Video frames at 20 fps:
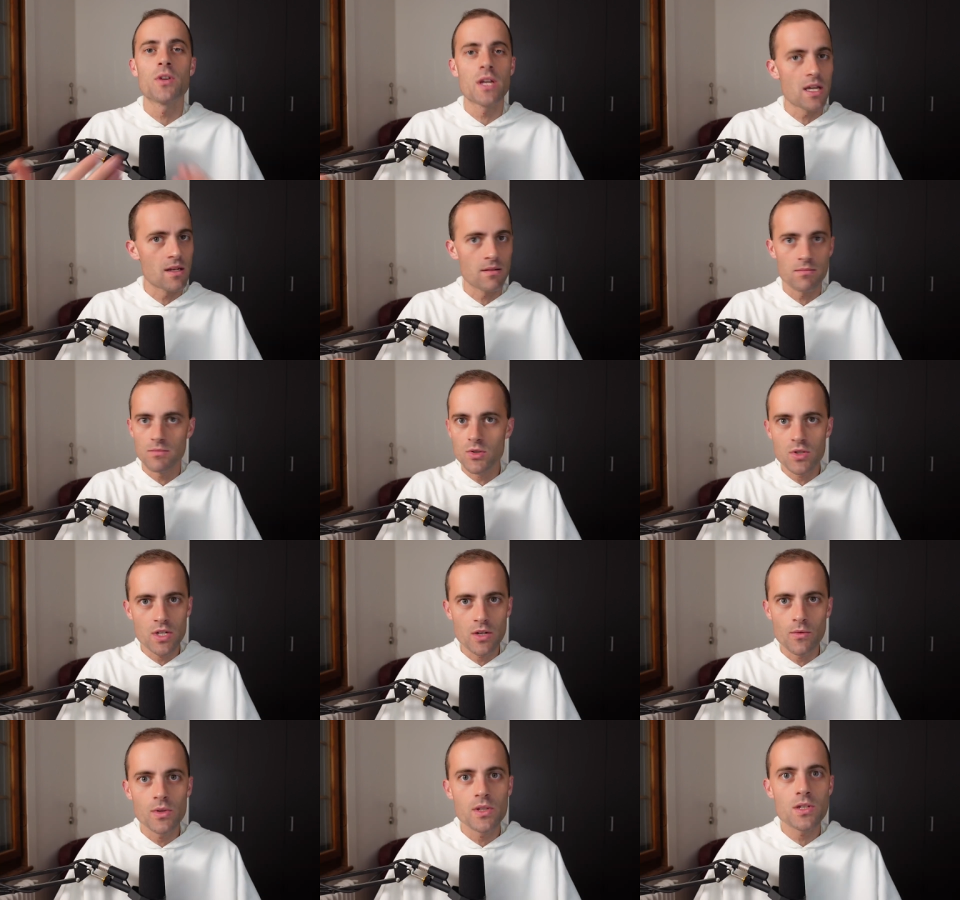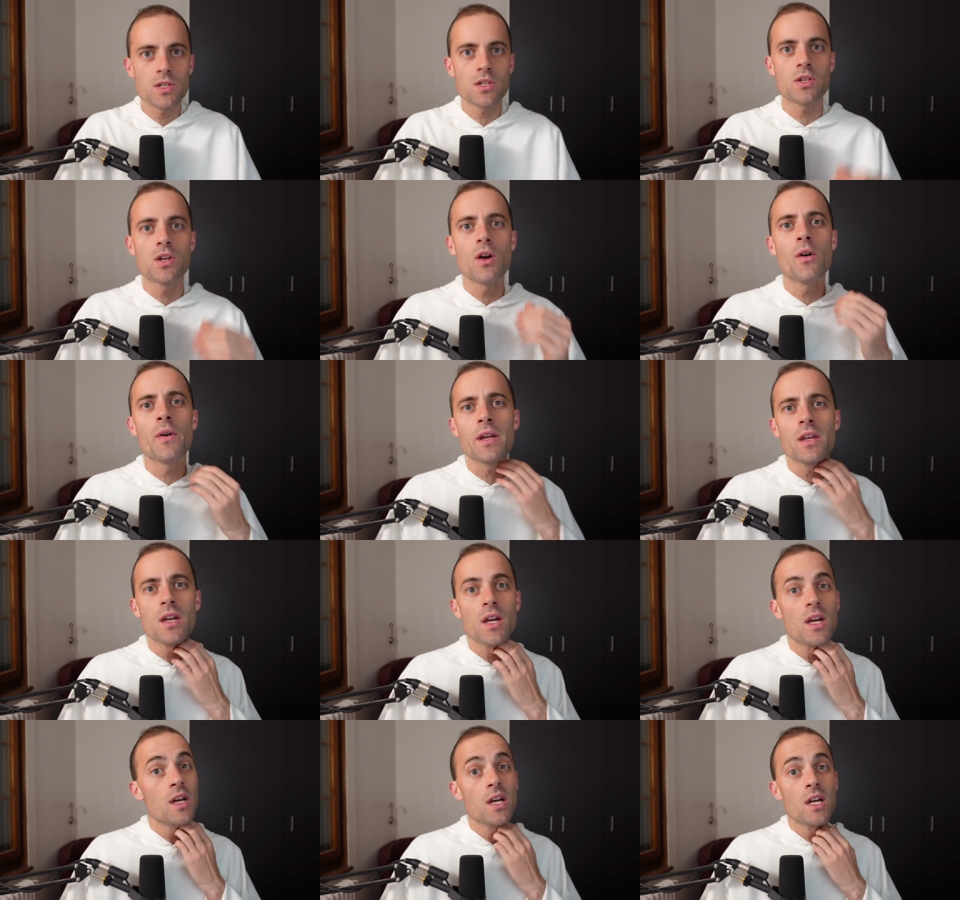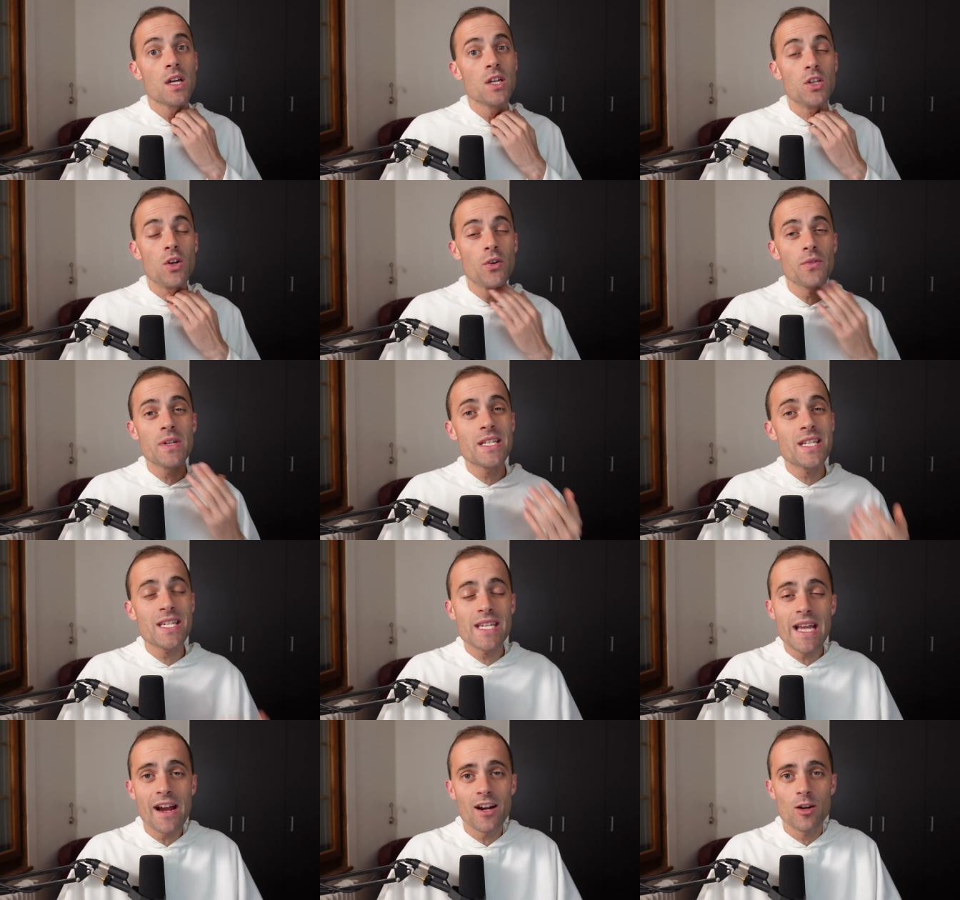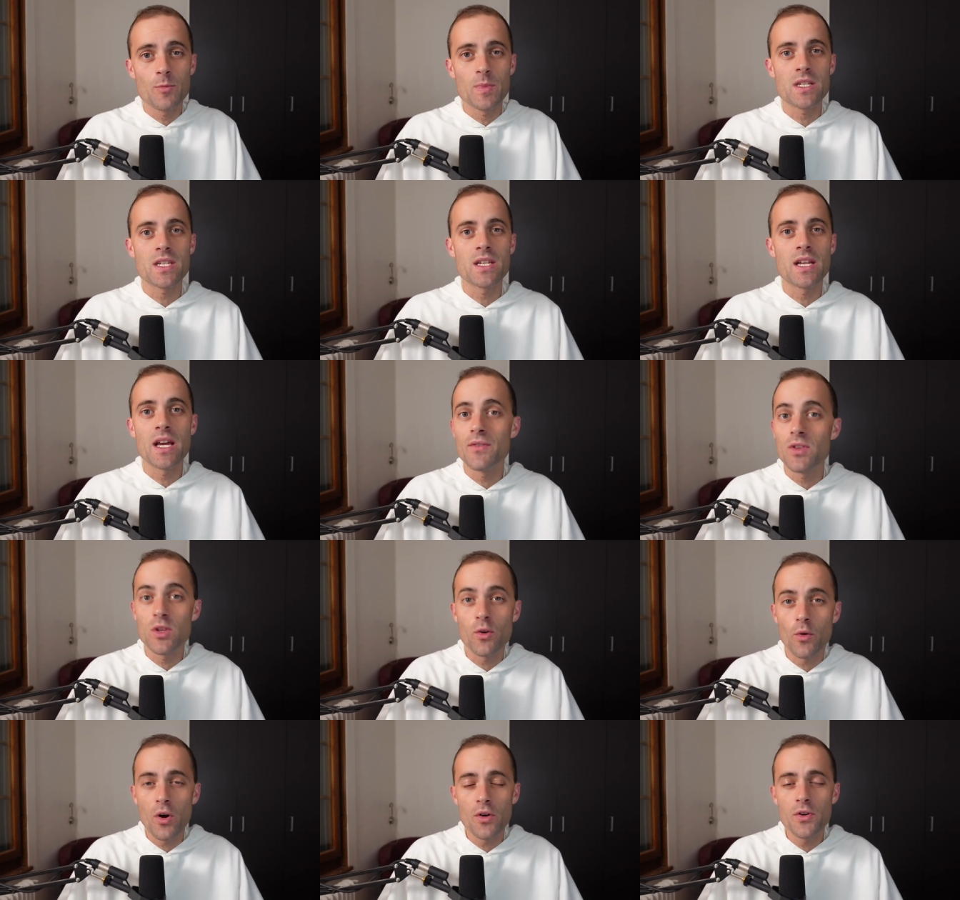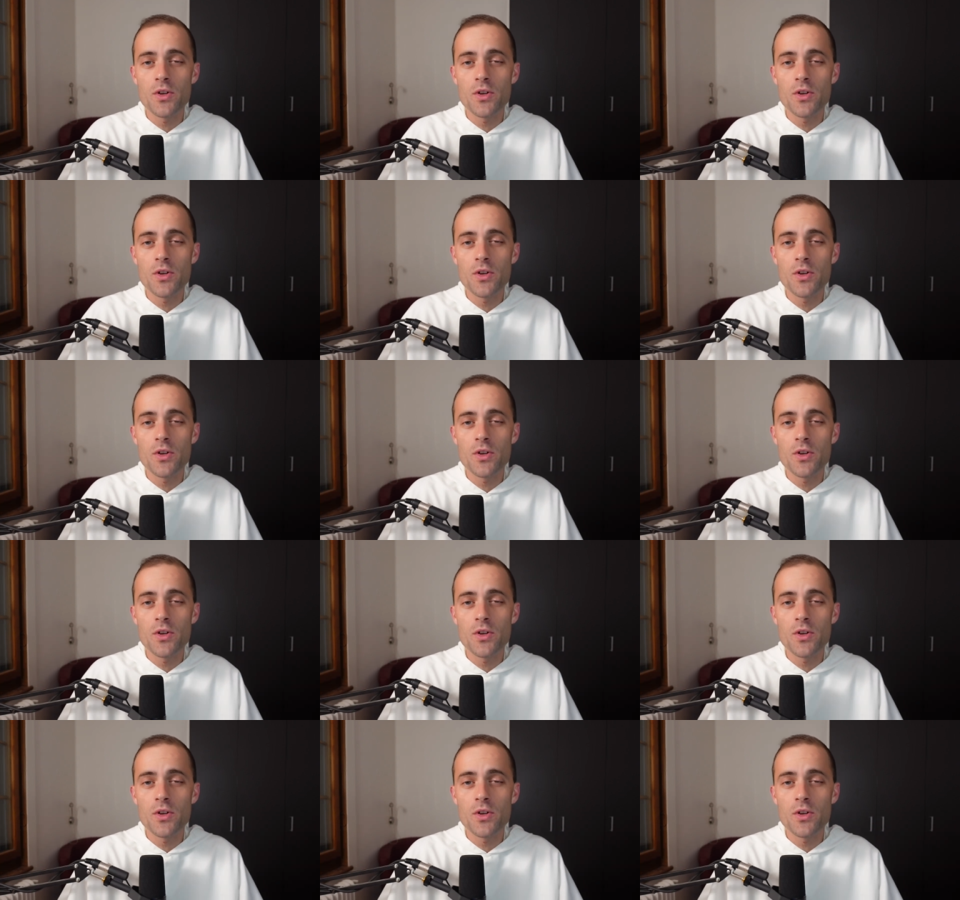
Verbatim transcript: Okay, you see where this is going. You don't need sacraments in heaven.